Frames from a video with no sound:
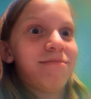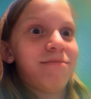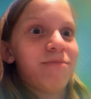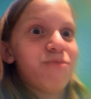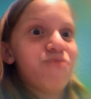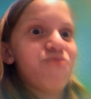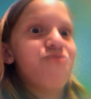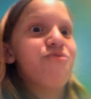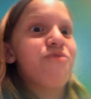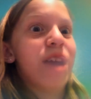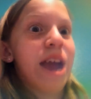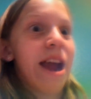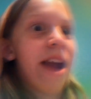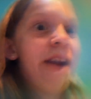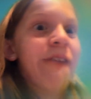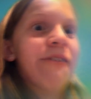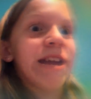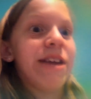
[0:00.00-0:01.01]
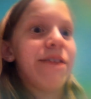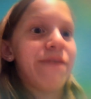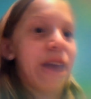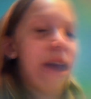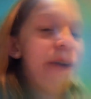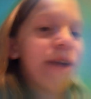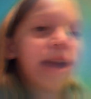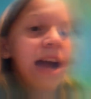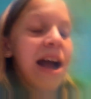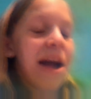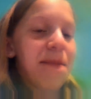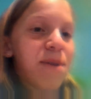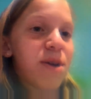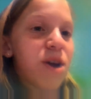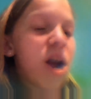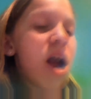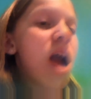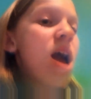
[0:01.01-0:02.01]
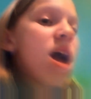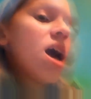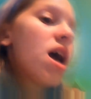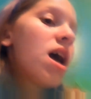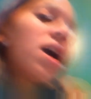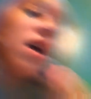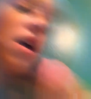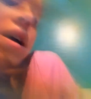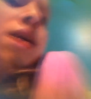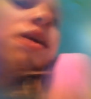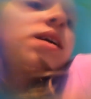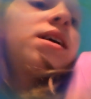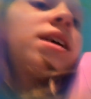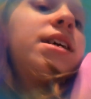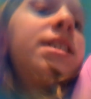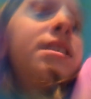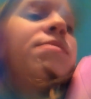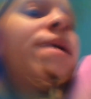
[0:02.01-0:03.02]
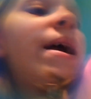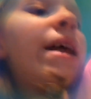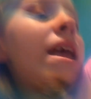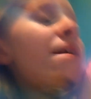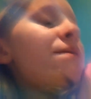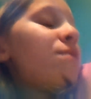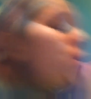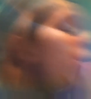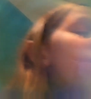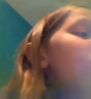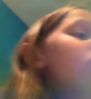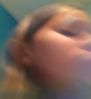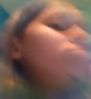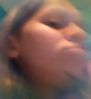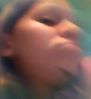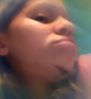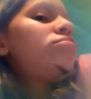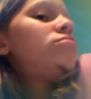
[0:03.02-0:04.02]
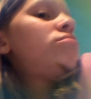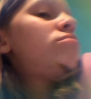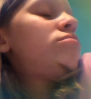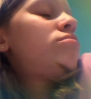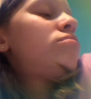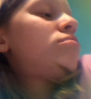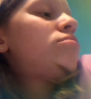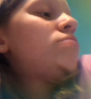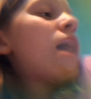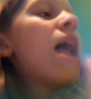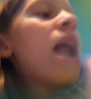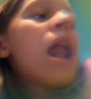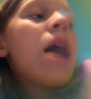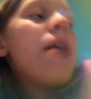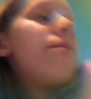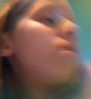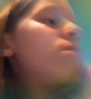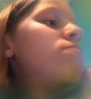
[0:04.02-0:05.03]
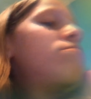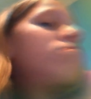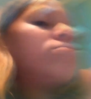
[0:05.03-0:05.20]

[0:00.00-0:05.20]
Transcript: Very, very hyper. He's my nephew. I love him.